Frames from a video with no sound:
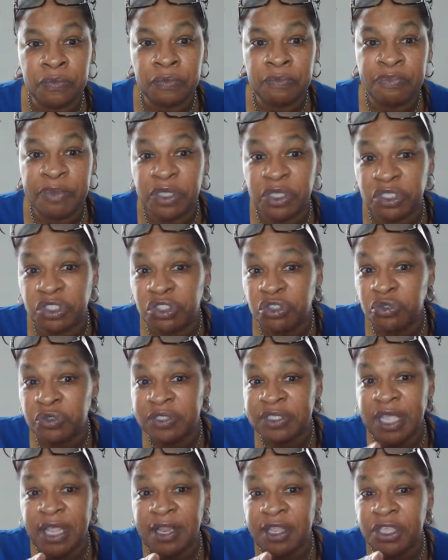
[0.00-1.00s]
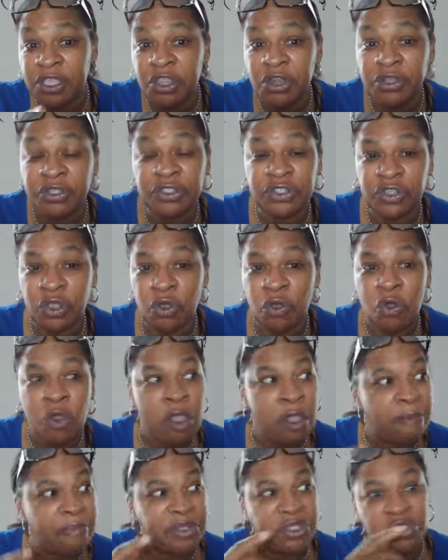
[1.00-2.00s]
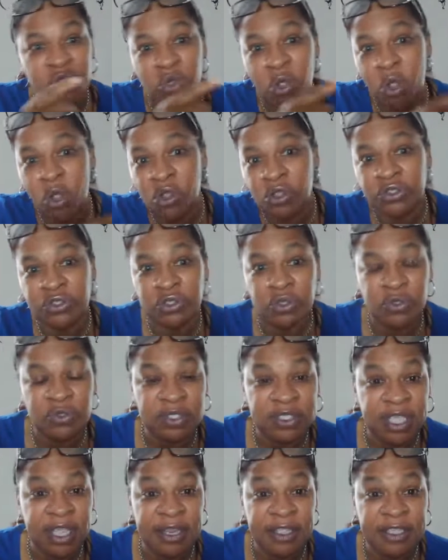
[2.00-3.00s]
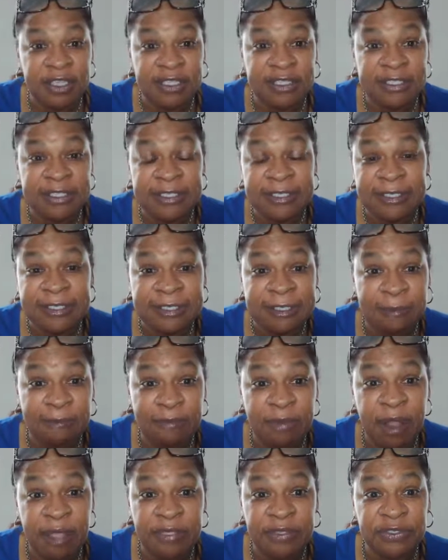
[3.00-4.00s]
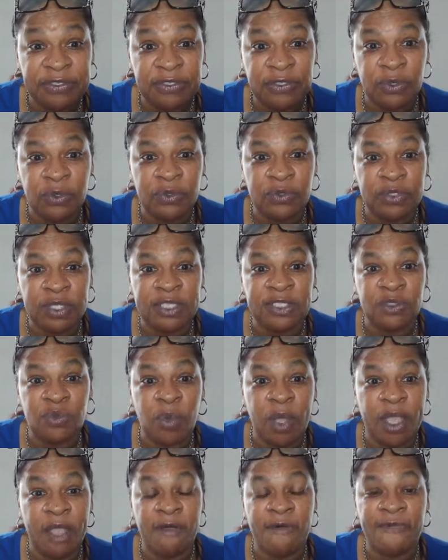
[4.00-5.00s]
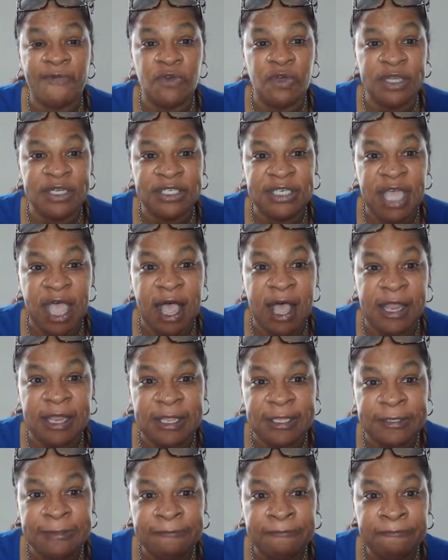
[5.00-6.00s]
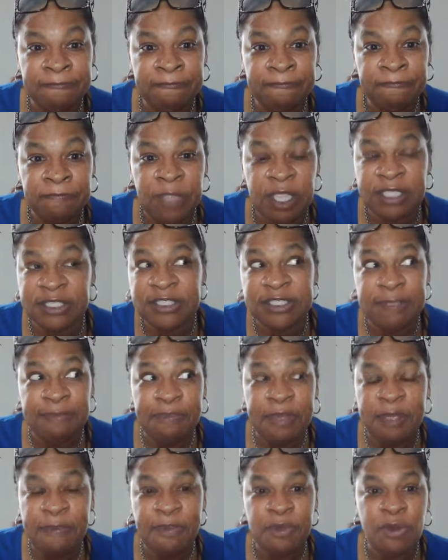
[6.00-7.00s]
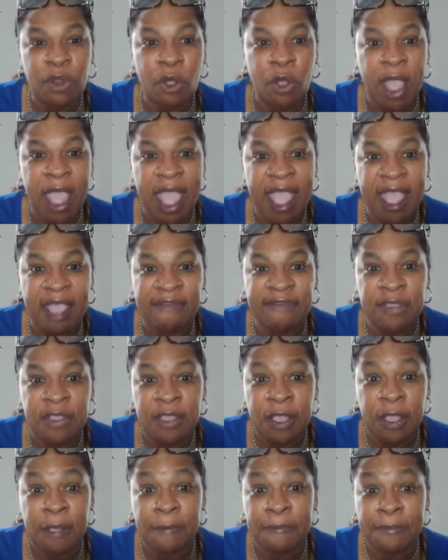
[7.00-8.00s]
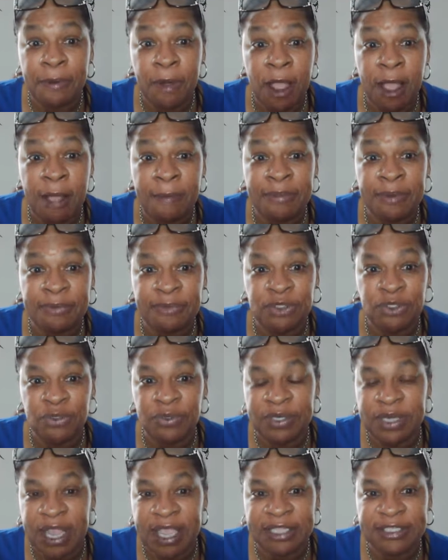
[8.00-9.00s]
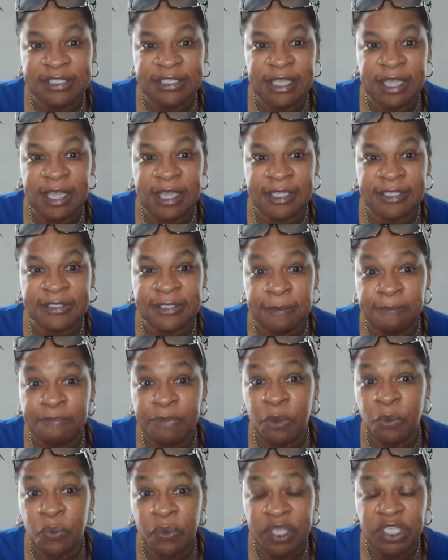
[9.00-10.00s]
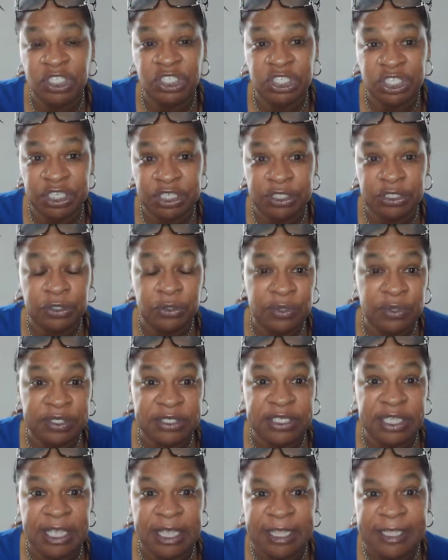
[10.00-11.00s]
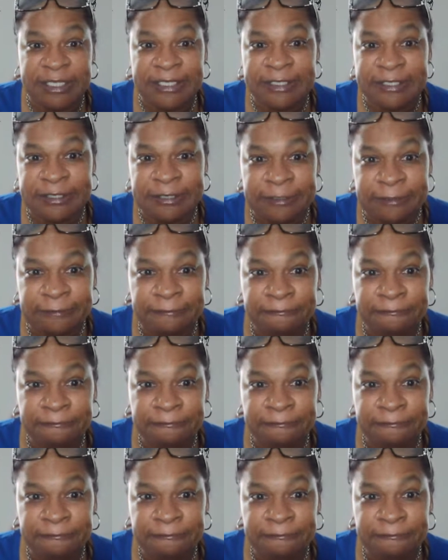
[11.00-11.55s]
Because you selling your soul, but you also selling your sisters and brothers' souls as well for $1. And see, people don't have a problem doing that to us, but we shouldn't do it to us.